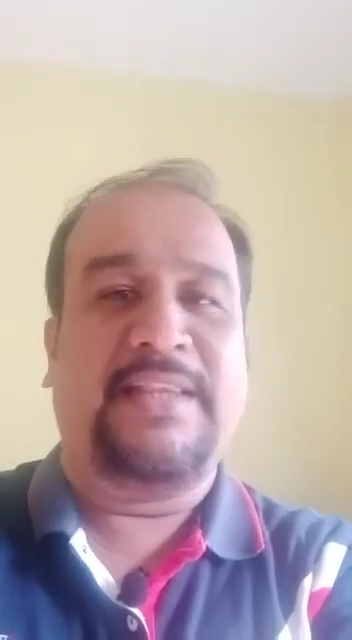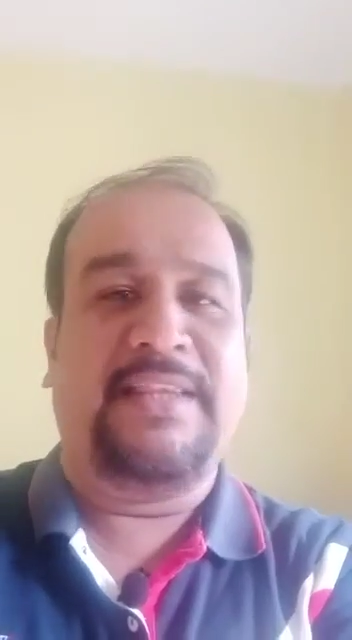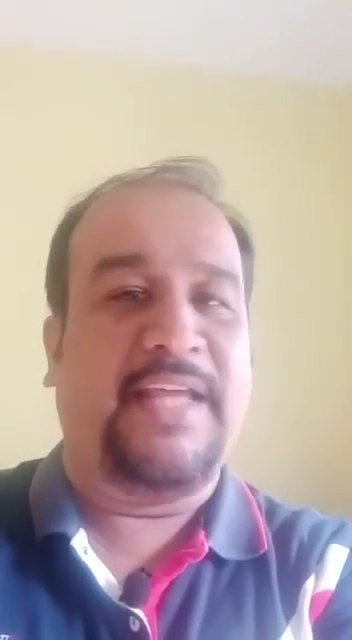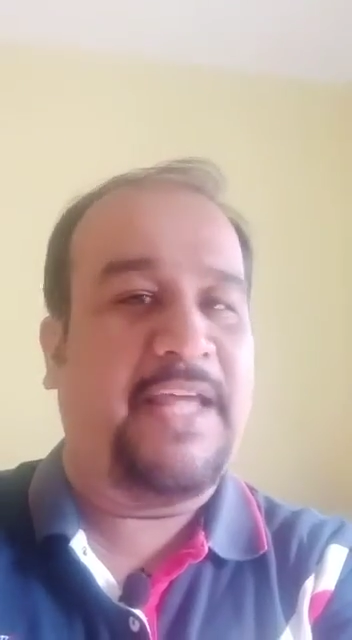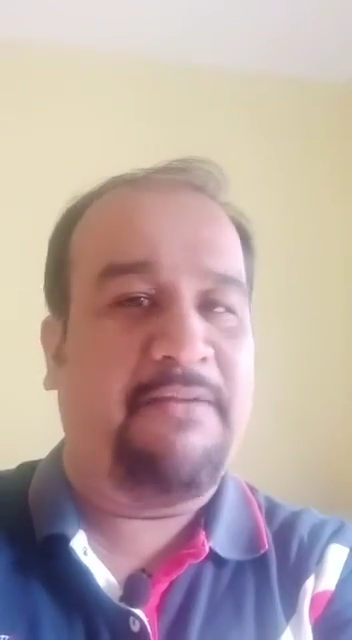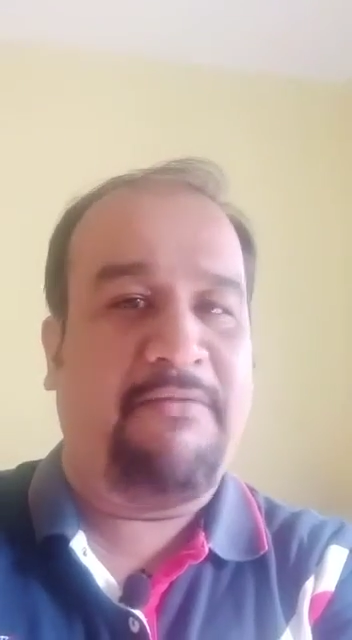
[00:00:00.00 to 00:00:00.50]

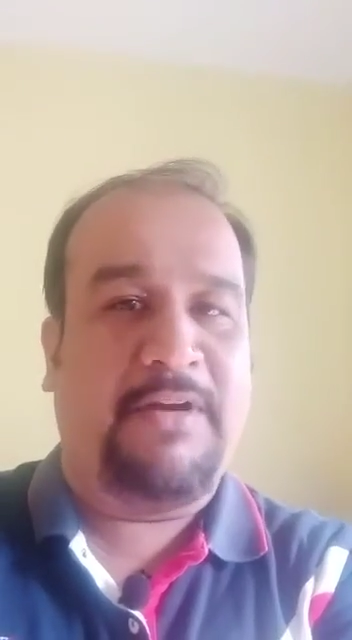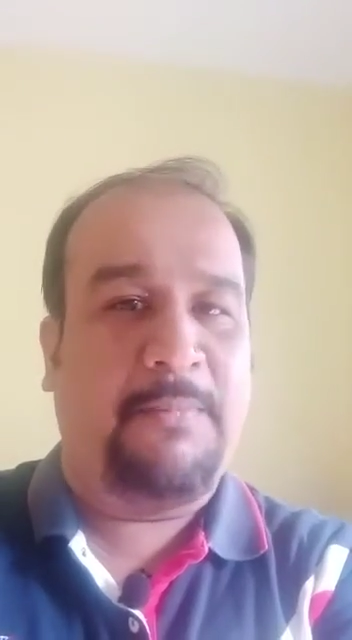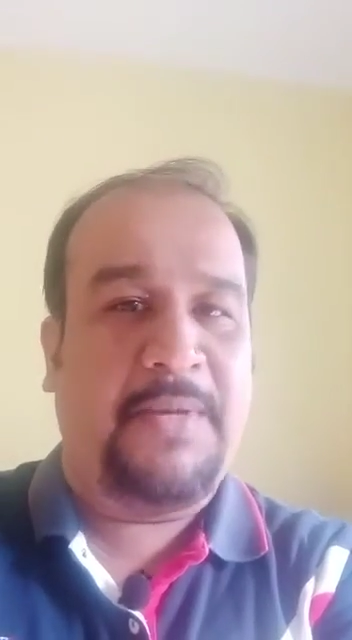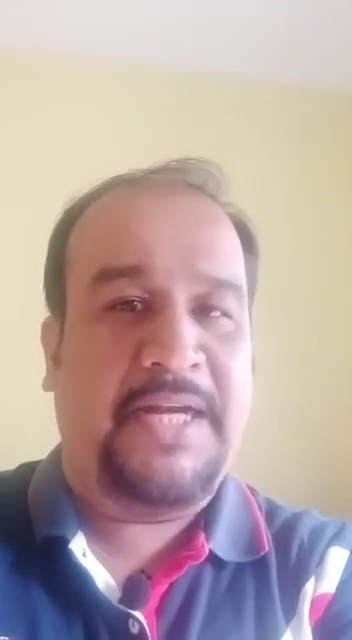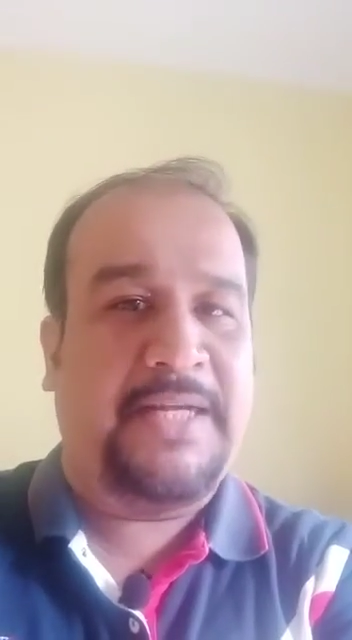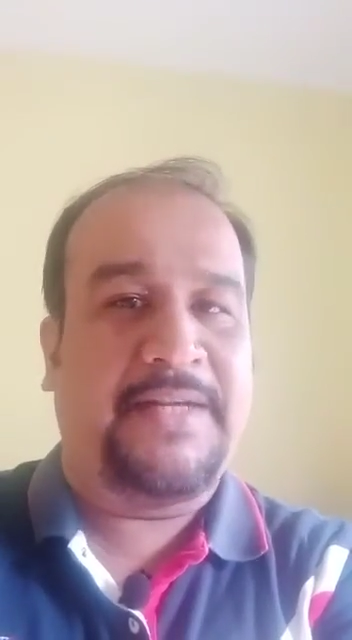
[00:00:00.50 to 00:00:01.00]
there will
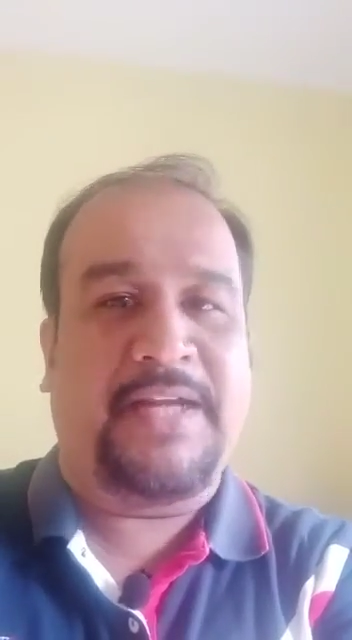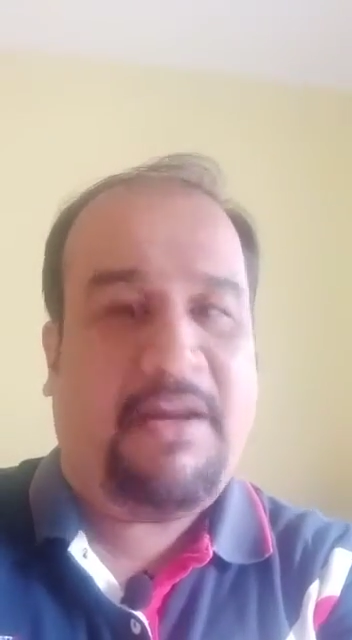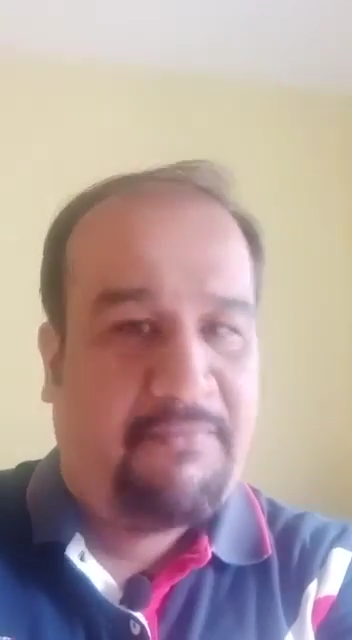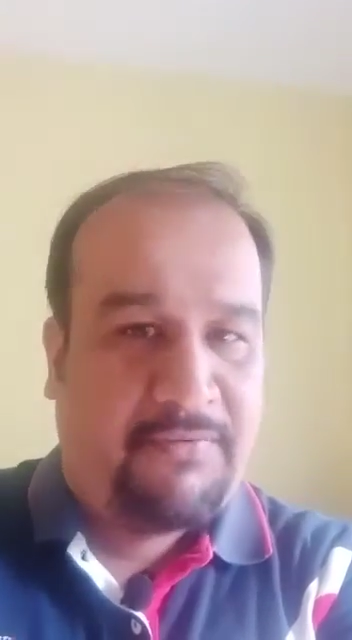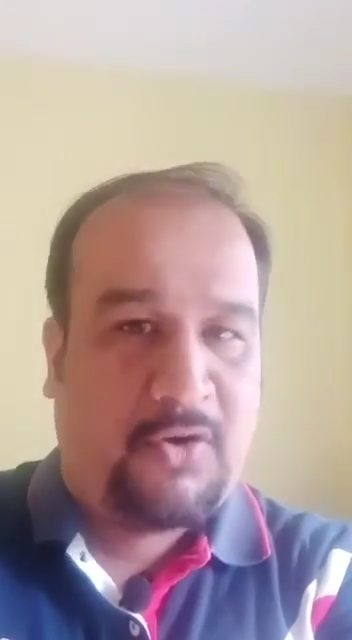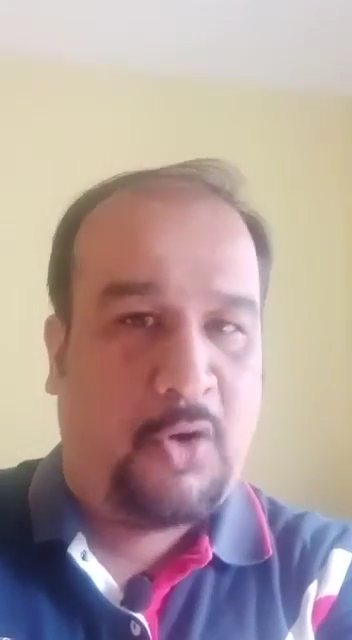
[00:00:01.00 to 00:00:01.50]
be
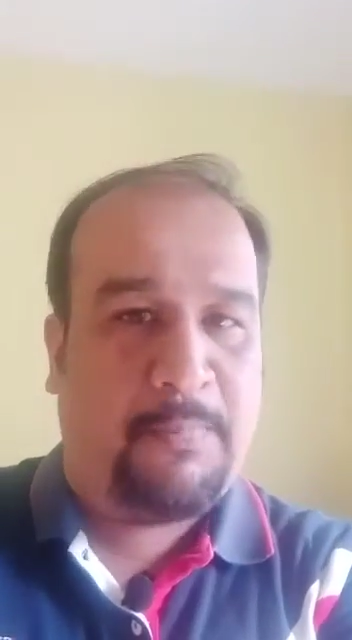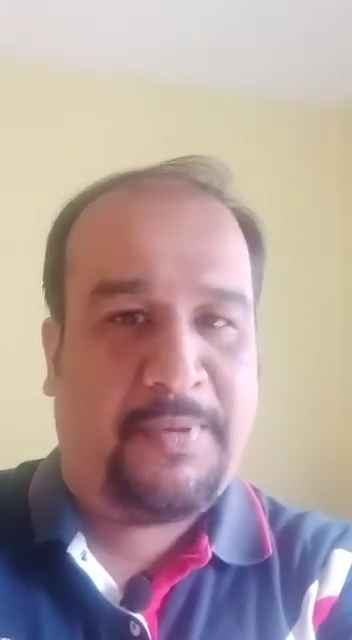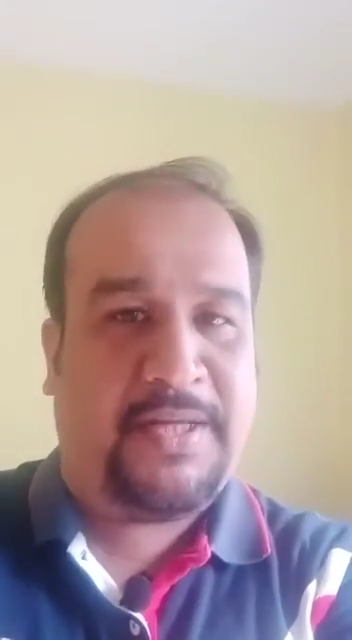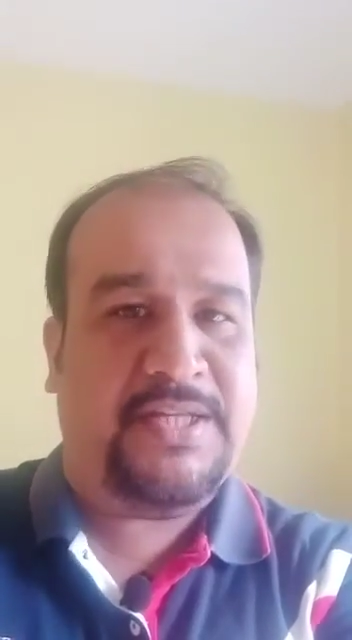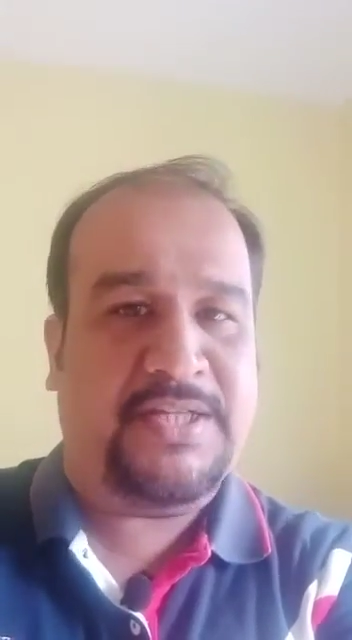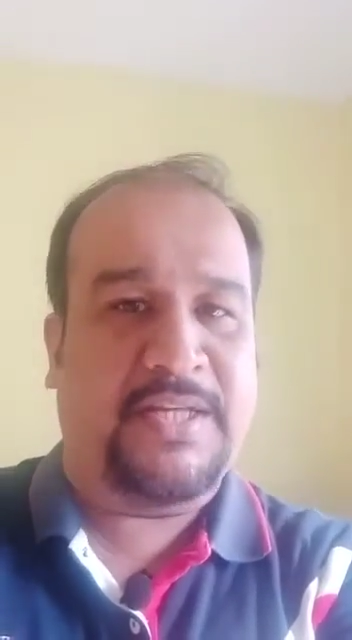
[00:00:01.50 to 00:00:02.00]
tough
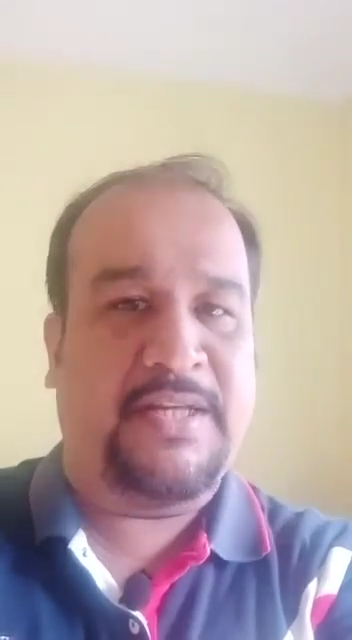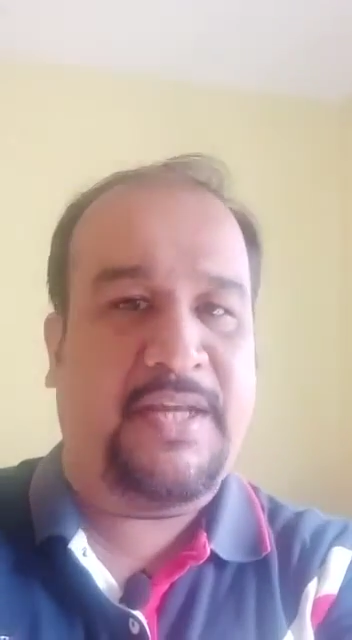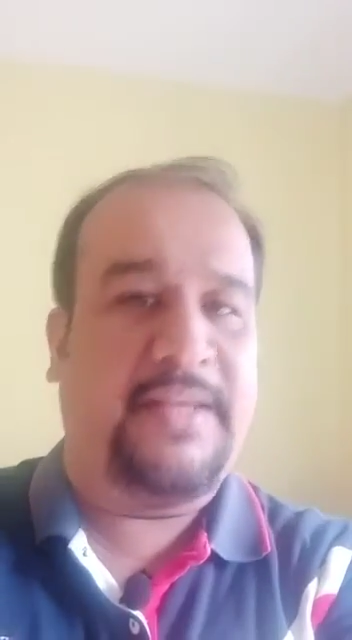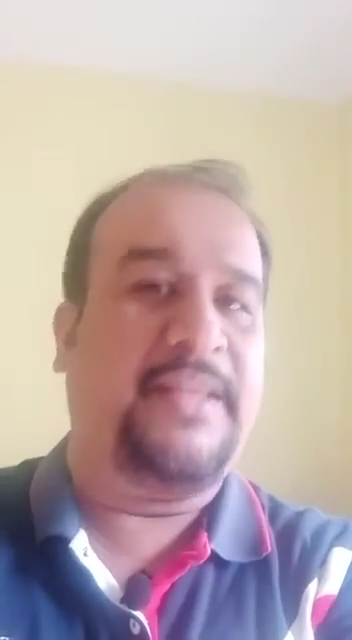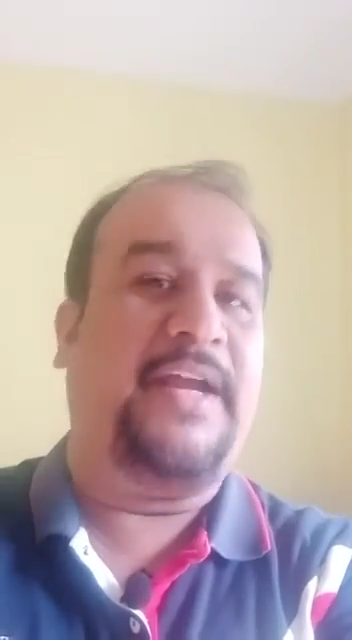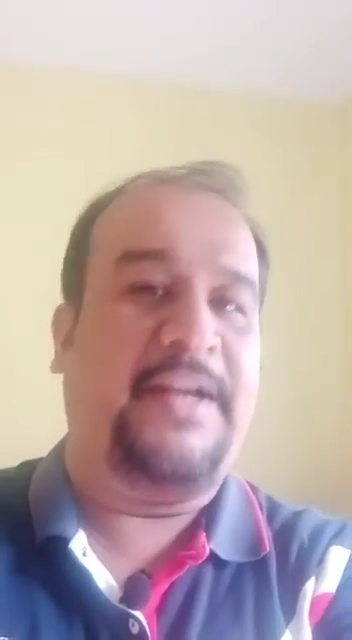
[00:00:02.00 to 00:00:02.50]
competition
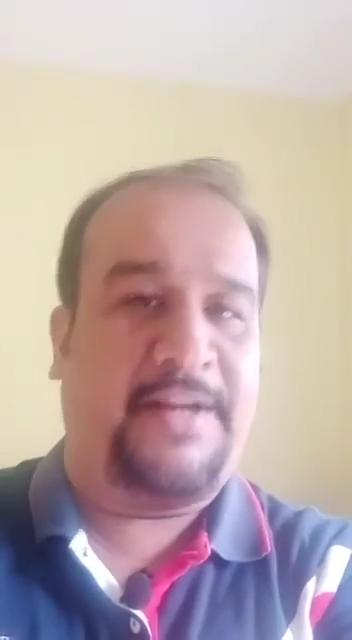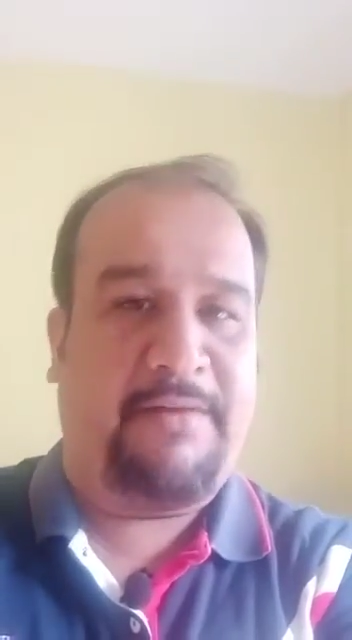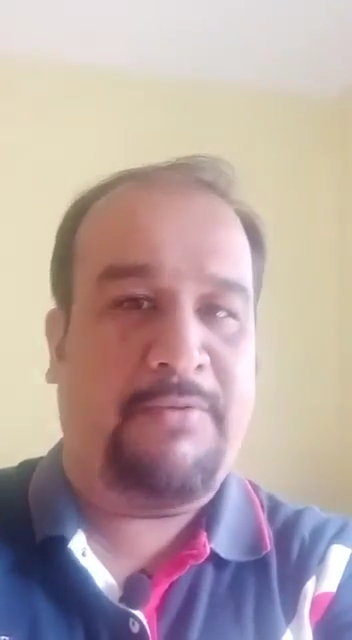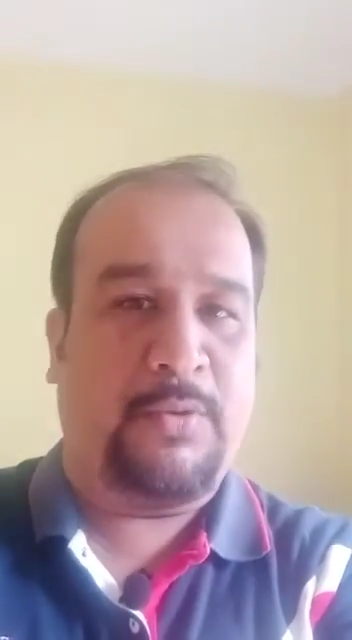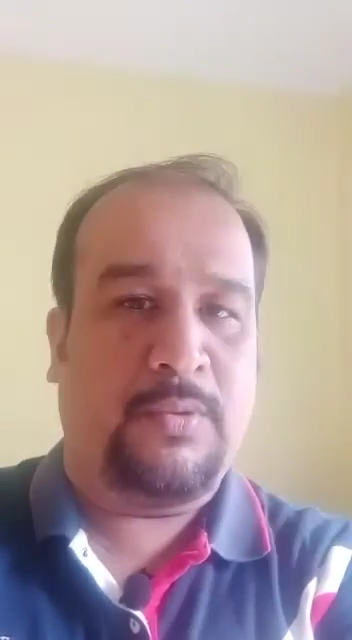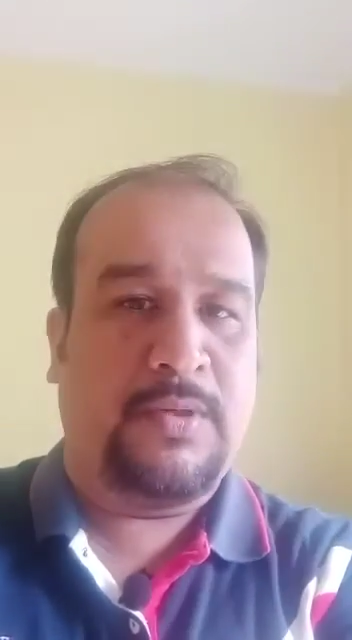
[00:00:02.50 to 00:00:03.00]
in the
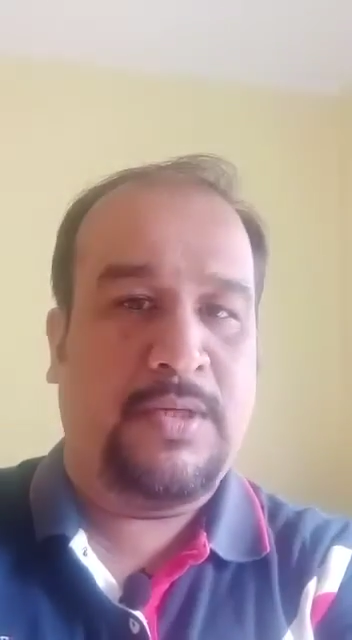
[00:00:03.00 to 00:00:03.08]
interview.